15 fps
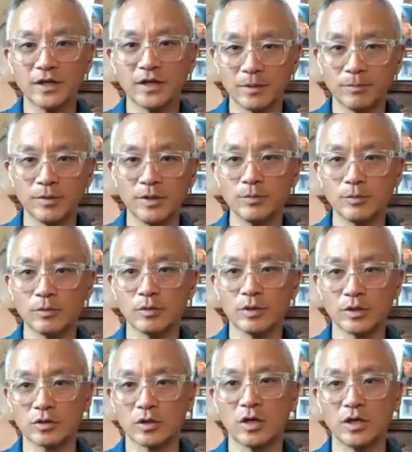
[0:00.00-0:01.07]
the people who
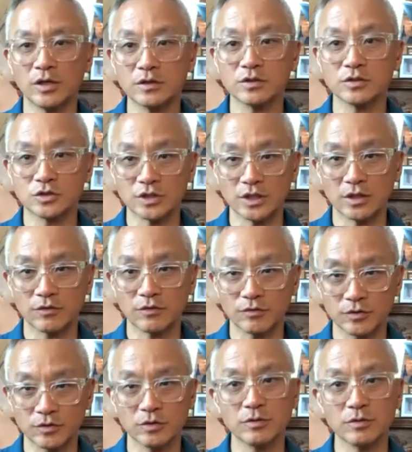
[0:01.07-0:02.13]
had gone to jail for
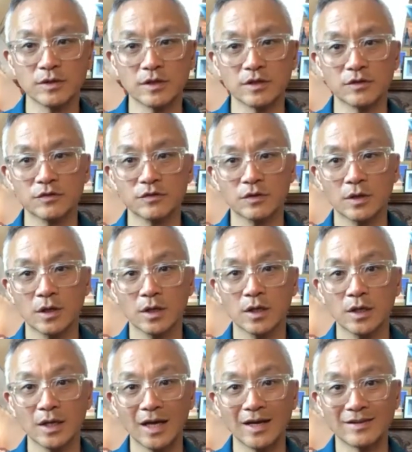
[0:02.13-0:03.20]
doing this,
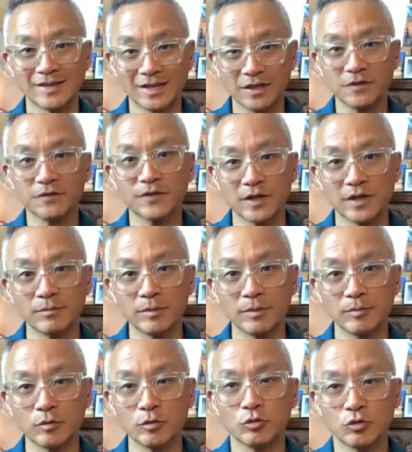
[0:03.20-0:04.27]
identify the
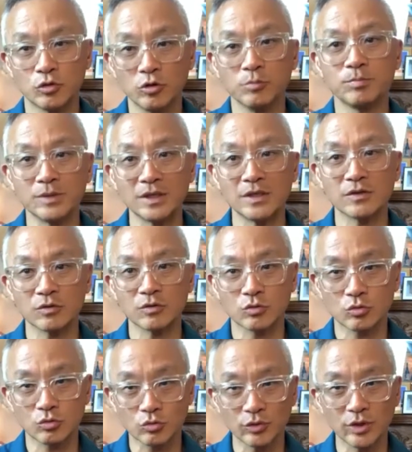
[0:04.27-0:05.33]
people who could be the
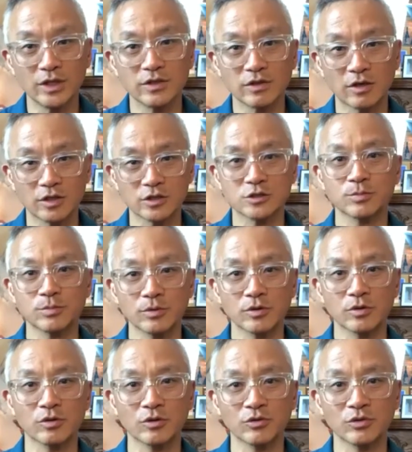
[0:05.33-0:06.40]
great
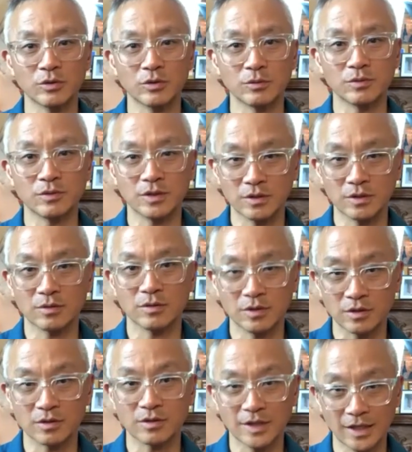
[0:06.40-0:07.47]
entrepreneurs
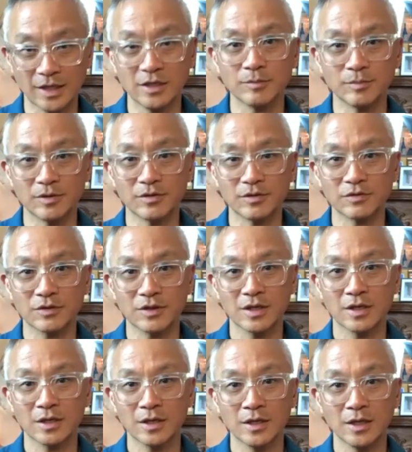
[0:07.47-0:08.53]
in cannabis,
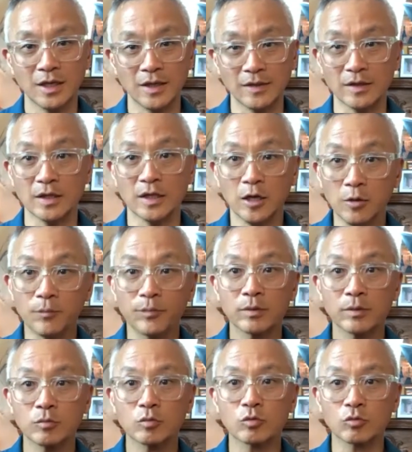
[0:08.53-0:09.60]
and then help
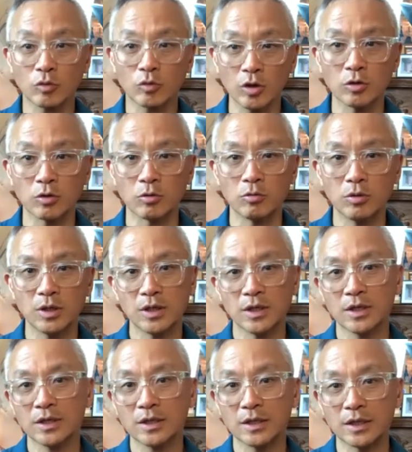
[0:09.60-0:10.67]
them grow
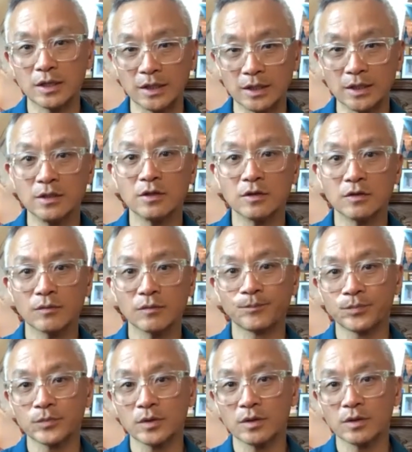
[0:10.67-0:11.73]
in
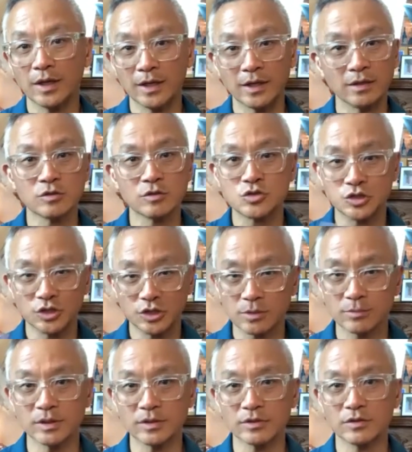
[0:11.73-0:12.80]
a
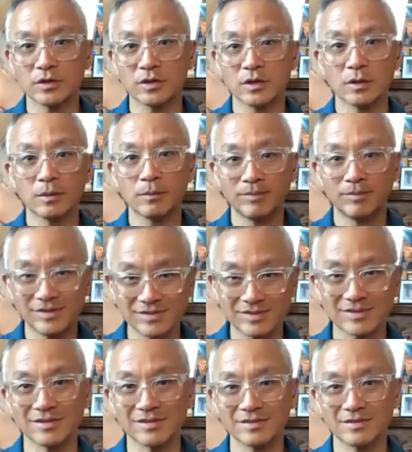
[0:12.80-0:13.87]
legitimate
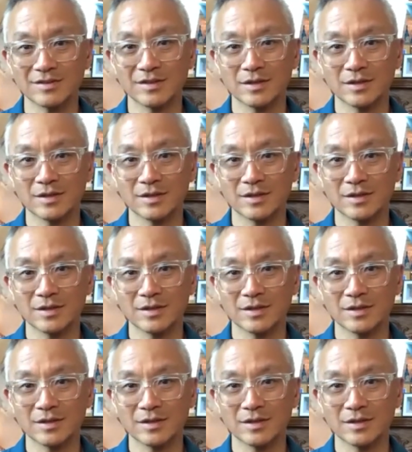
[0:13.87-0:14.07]
business?